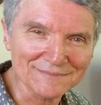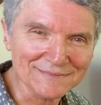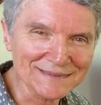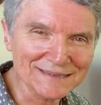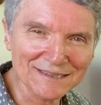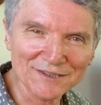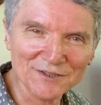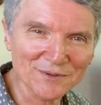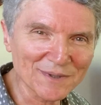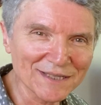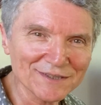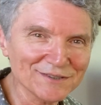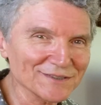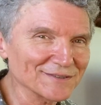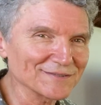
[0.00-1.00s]

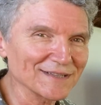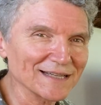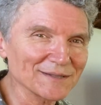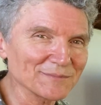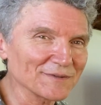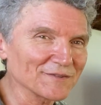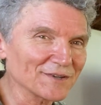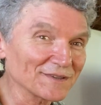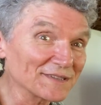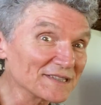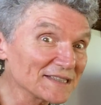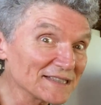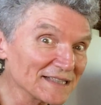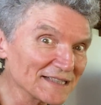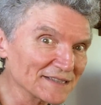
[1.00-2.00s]
situation, right? We've got the
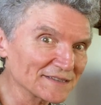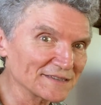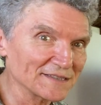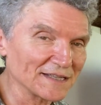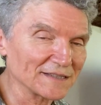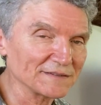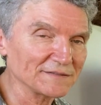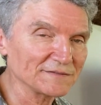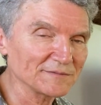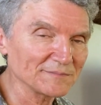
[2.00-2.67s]
tea itself,